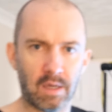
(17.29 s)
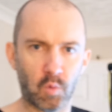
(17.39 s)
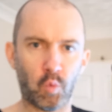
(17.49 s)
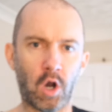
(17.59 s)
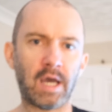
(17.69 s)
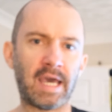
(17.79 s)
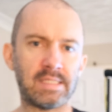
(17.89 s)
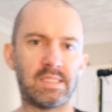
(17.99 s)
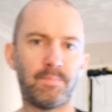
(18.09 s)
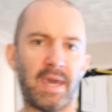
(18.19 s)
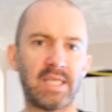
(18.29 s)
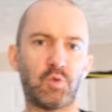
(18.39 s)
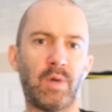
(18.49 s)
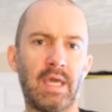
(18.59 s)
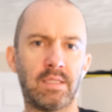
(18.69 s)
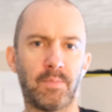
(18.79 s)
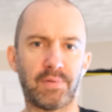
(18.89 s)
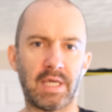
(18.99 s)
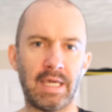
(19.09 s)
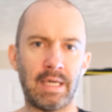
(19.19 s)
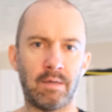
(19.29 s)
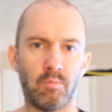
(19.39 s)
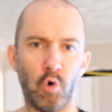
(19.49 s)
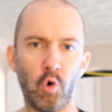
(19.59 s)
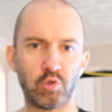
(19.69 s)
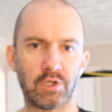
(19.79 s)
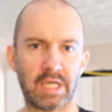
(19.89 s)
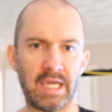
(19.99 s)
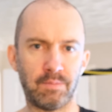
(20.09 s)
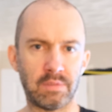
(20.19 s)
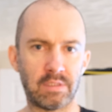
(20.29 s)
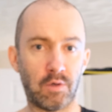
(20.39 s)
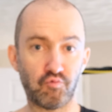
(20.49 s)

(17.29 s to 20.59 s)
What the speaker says: what is the best way to play older games,